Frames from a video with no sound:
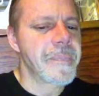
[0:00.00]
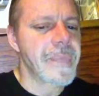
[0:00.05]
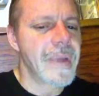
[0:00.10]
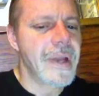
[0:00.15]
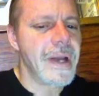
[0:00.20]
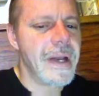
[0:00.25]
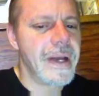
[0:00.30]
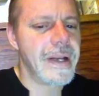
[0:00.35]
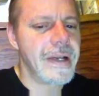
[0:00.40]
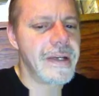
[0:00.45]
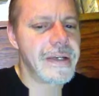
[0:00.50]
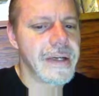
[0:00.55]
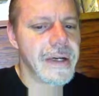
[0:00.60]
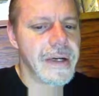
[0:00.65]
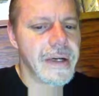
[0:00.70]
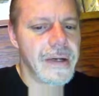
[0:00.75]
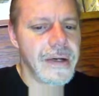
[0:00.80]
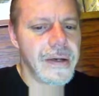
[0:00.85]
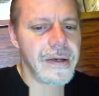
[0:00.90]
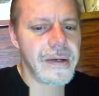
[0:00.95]
And
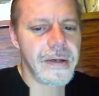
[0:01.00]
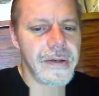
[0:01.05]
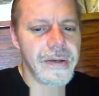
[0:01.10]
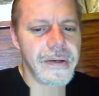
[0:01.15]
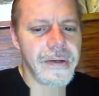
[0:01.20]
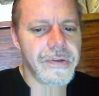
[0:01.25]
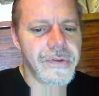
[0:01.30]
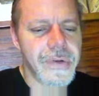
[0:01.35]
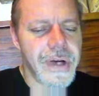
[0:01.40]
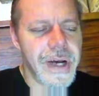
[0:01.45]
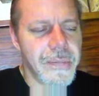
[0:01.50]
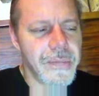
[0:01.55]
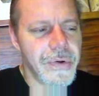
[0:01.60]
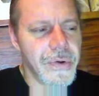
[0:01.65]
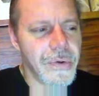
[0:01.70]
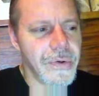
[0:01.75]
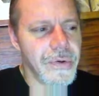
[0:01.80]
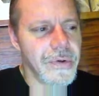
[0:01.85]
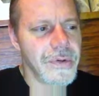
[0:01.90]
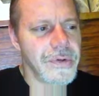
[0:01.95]

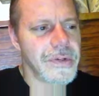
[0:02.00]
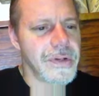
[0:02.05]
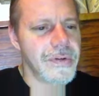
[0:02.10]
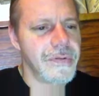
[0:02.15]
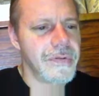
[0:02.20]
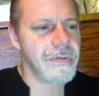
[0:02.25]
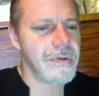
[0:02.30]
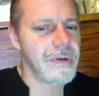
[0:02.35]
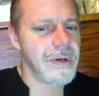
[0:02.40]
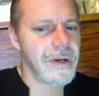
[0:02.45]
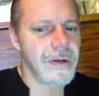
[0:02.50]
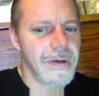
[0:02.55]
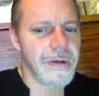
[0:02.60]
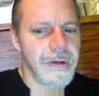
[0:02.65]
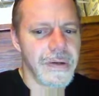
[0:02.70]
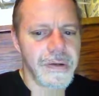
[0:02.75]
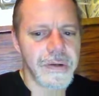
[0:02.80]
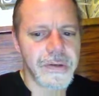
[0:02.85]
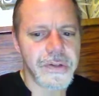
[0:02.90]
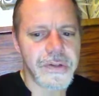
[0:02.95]
trapdoors and
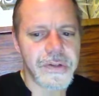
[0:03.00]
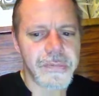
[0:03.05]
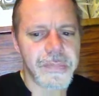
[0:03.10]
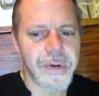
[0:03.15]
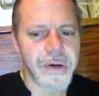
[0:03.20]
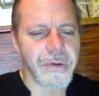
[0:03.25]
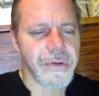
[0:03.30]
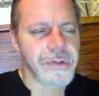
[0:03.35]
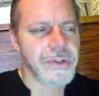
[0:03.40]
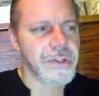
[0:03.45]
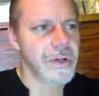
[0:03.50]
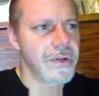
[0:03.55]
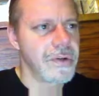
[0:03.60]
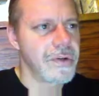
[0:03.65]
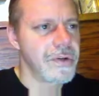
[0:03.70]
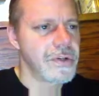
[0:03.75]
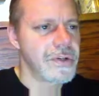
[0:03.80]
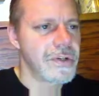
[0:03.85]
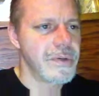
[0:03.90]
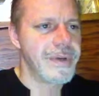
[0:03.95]
spiral
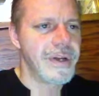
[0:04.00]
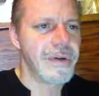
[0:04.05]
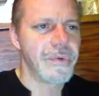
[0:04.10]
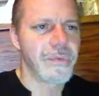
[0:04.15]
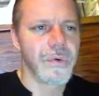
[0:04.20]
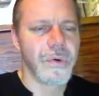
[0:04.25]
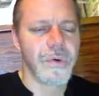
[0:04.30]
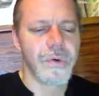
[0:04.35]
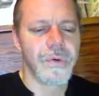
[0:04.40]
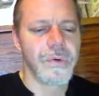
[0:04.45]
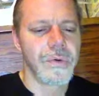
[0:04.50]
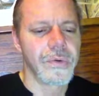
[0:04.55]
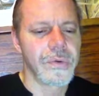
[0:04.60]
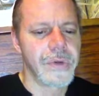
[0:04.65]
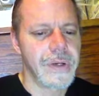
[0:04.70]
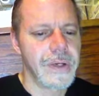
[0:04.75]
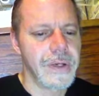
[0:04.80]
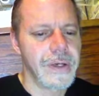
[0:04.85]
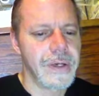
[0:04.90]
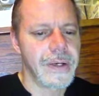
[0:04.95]
cylinders are being rolled,
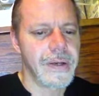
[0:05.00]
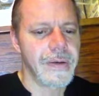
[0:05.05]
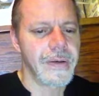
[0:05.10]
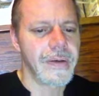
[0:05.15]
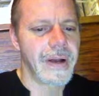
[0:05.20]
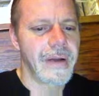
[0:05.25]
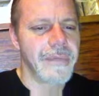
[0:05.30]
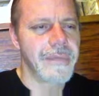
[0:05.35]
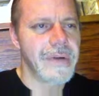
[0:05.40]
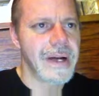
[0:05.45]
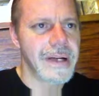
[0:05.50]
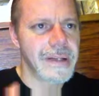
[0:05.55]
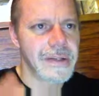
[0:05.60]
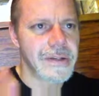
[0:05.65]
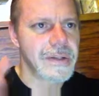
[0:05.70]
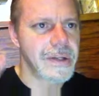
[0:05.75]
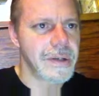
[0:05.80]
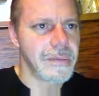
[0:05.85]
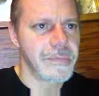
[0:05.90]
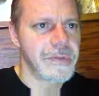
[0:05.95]
and I've got
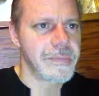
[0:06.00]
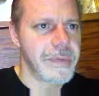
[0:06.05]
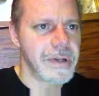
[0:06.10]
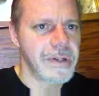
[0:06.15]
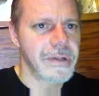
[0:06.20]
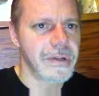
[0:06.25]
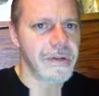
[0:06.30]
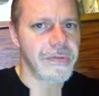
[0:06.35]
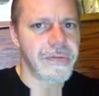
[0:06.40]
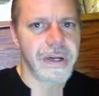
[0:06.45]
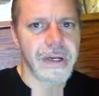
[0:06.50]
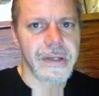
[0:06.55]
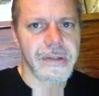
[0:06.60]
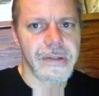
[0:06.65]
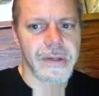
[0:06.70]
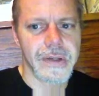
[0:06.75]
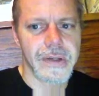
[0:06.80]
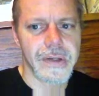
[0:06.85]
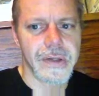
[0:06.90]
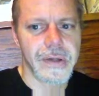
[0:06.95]
some special
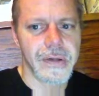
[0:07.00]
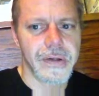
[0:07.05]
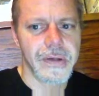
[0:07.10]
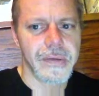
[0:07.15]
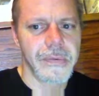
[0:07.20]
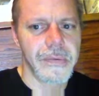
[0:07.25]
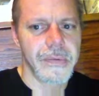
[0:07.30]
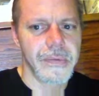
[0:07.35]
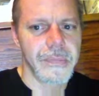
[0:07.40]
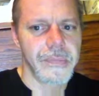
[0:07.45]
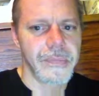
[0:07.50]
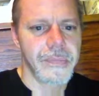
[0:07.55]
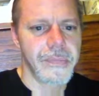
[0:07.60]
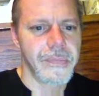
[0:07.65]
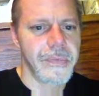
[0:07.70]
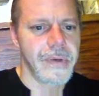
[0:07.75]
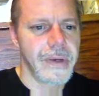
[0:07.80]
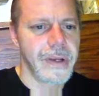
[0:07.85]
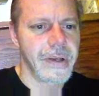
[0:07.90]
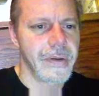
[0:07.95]
effects
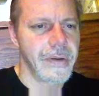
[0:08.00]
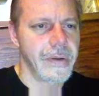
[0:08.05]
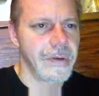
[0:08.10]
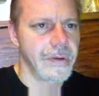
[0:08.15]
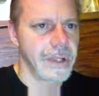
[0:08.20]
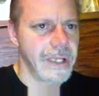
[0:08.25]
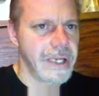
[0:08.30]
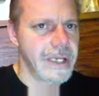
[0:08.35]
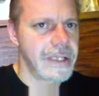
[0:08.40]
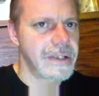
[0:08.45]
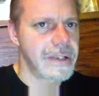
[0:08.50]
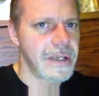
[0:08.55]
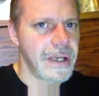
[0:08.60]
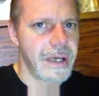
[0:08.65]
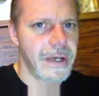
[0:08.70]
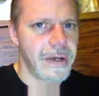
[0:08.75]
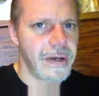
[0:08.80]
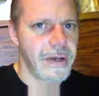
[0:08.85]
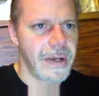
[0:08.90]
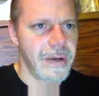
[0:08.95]
links
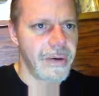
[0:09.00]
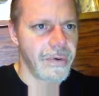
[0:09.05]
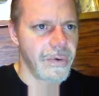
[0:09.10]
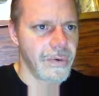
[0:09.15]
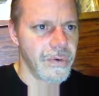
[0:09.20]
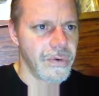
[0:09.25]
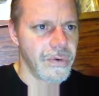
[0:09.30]
and or